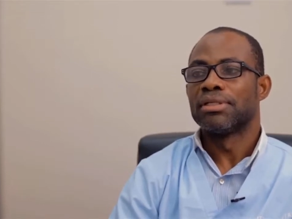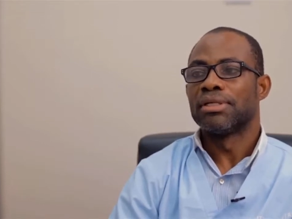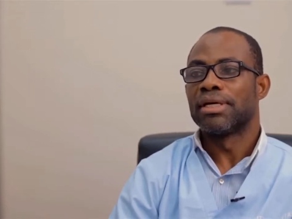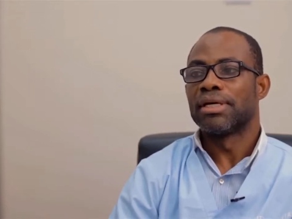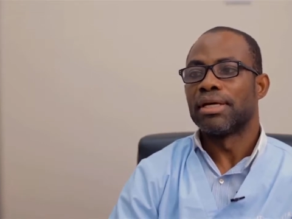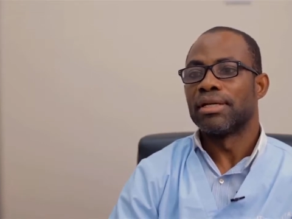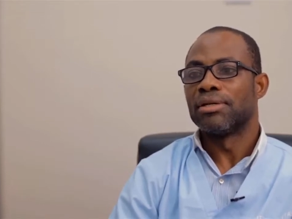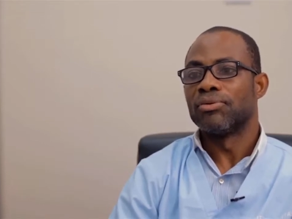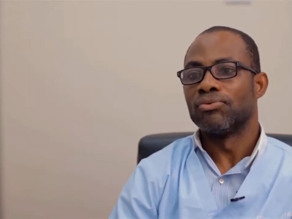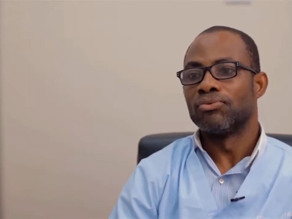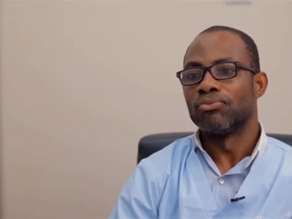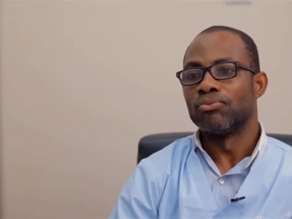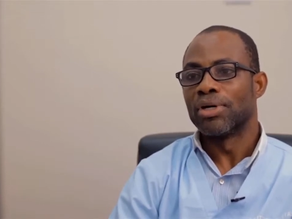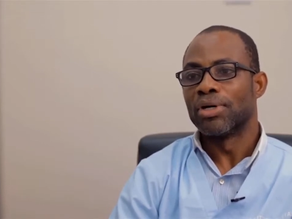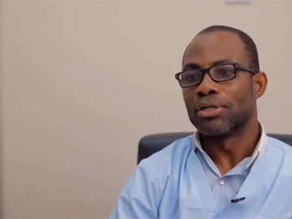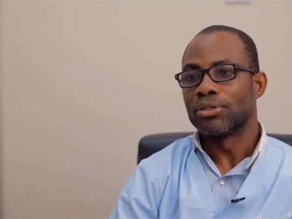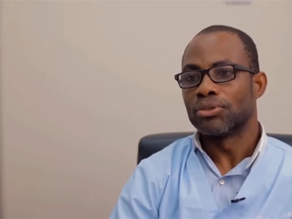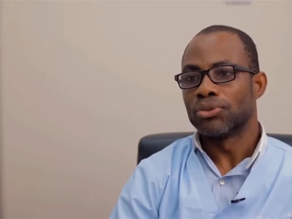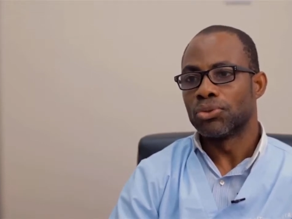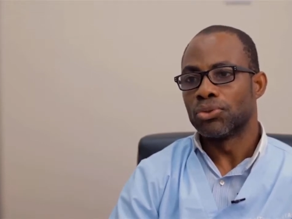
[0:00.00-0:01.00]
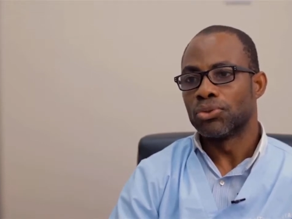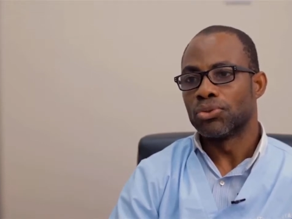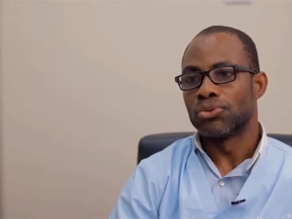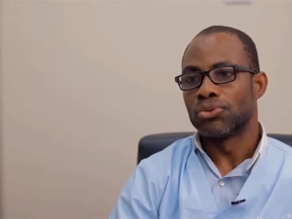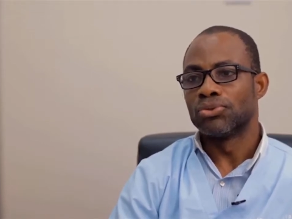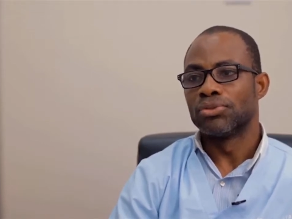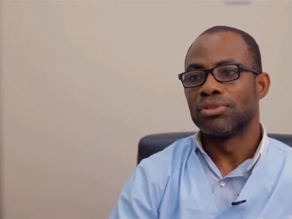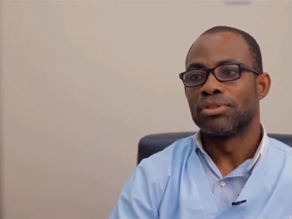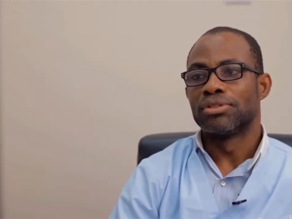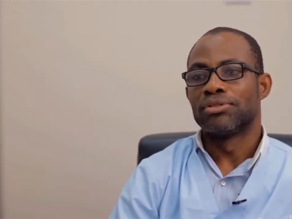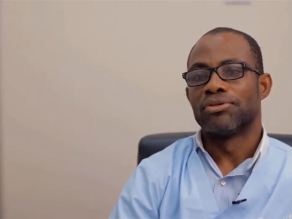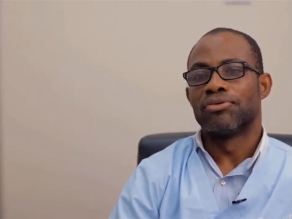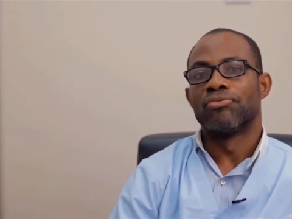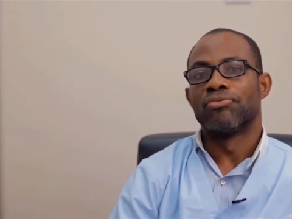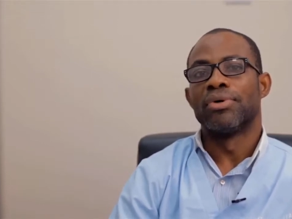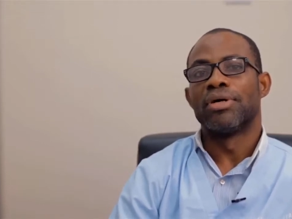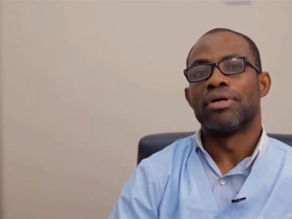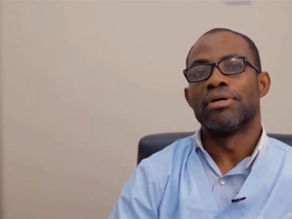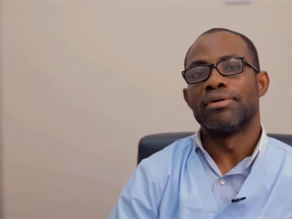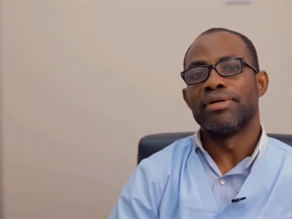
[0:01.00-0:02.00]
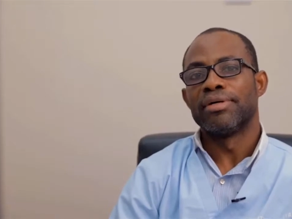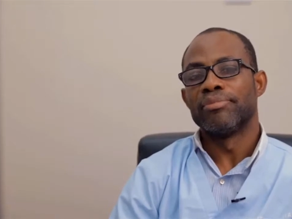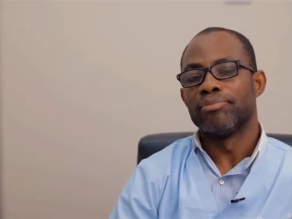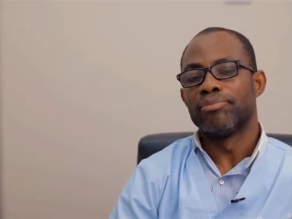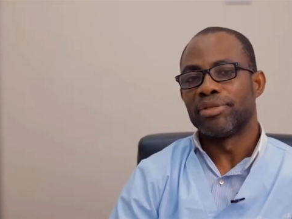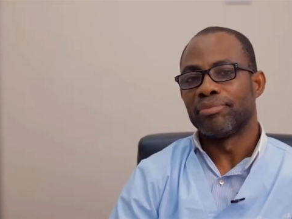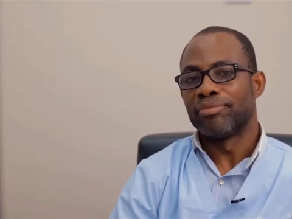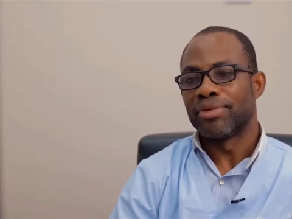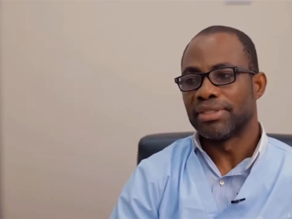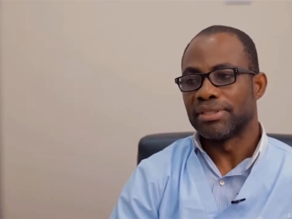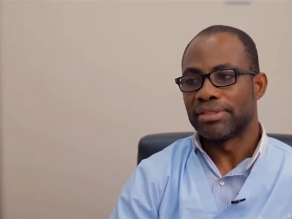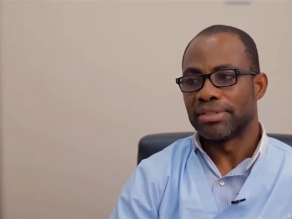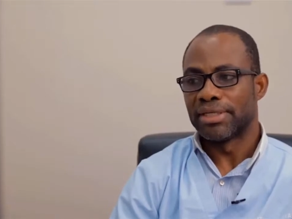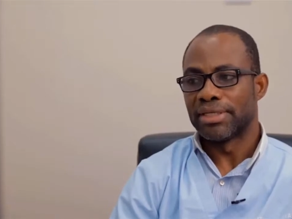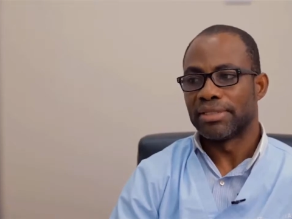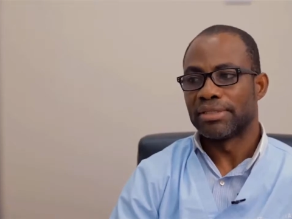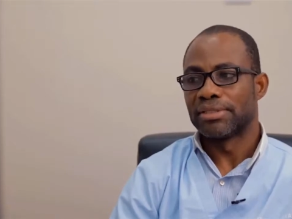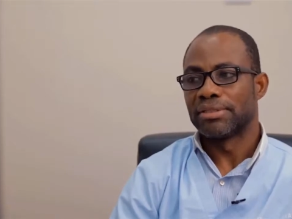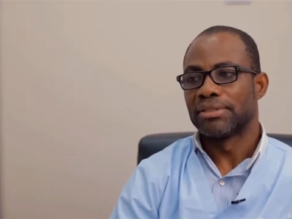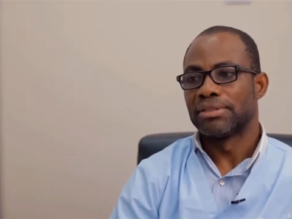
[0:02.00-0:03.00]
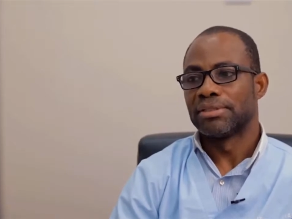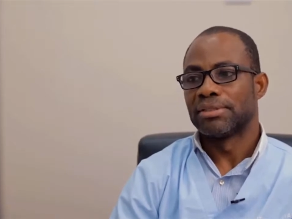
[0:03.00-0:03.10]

and well known, well implemented,